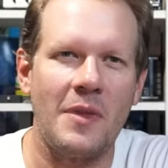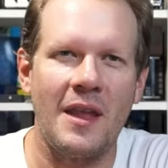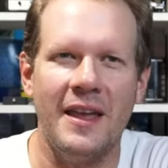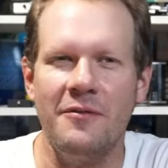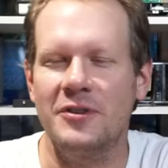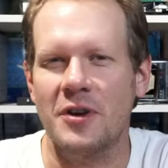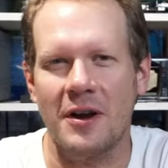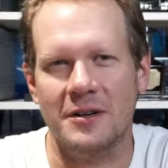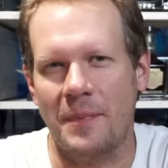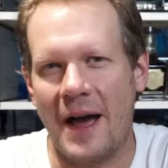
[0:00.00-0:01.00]
even
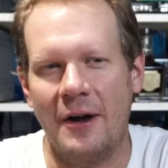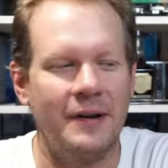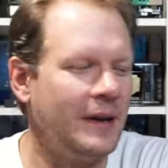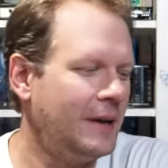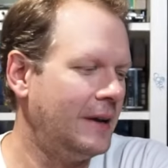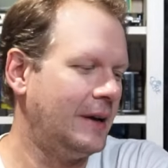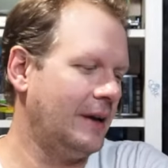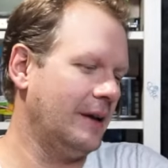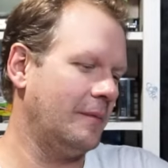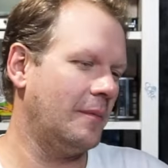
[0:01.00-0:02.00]
talked about, uh,